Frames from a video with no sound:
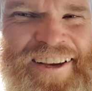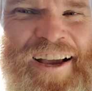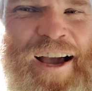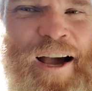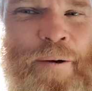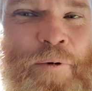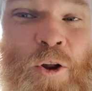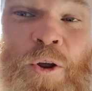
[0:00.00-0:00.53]

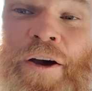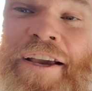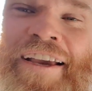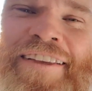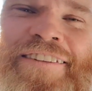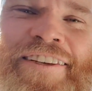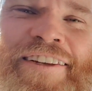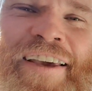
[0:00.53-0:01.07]
Although
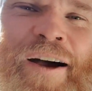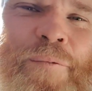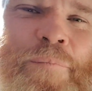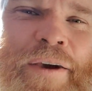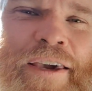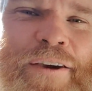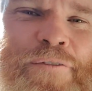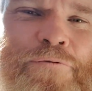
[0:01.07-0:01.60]
he did help
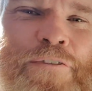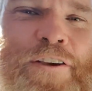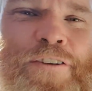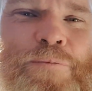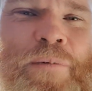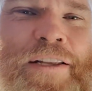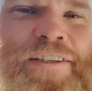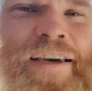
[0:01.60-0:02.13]
me
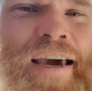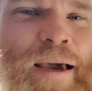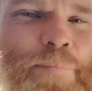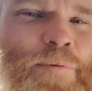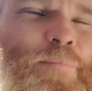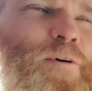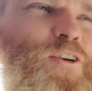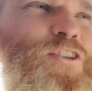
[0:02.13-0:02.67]
fix my
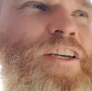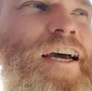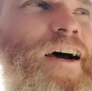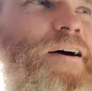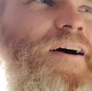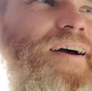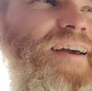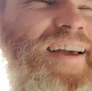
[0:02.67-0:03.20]
tap in my
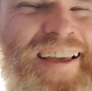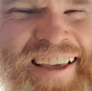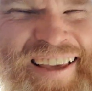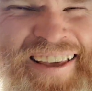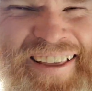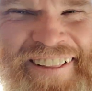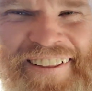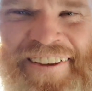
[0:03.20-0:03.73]
shower.
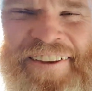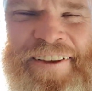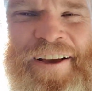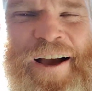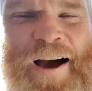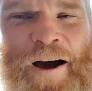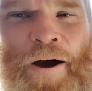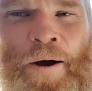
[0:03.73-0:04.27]

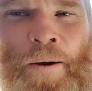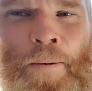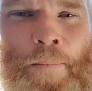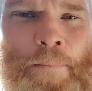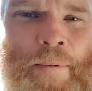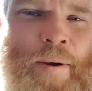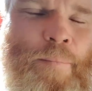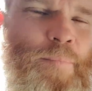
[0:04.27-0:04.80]

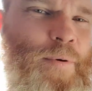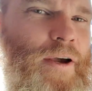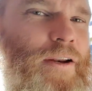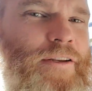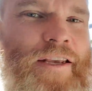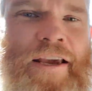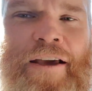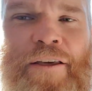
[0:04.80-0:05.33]

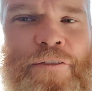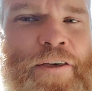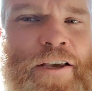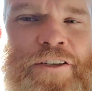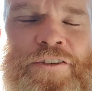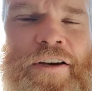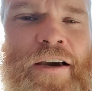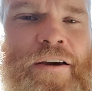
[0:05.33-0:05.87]
But yeah,
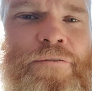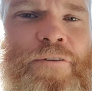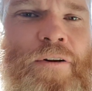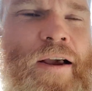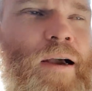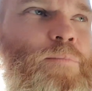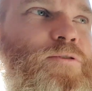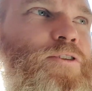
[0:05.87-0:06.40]
thanks Dave, you're
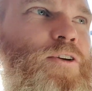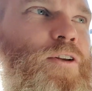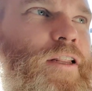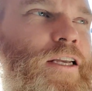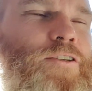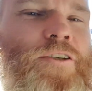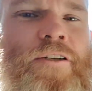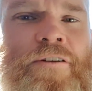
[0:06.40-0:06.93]
an absolute
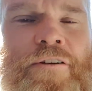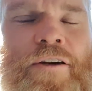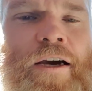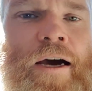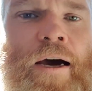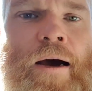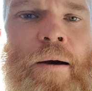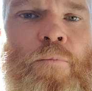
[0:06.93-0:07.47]
legend.
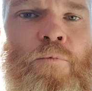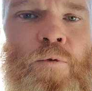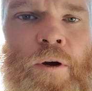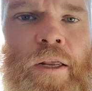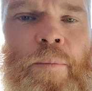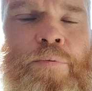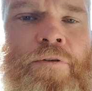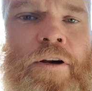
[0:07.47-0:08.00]

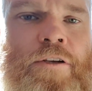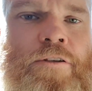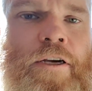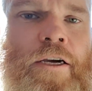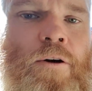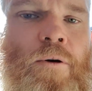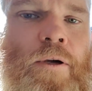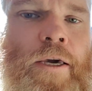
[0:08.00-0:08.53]
Really
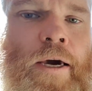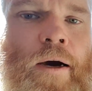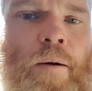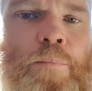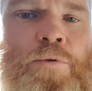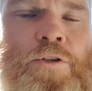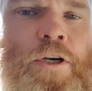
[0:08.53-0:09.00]
appreciate all your help.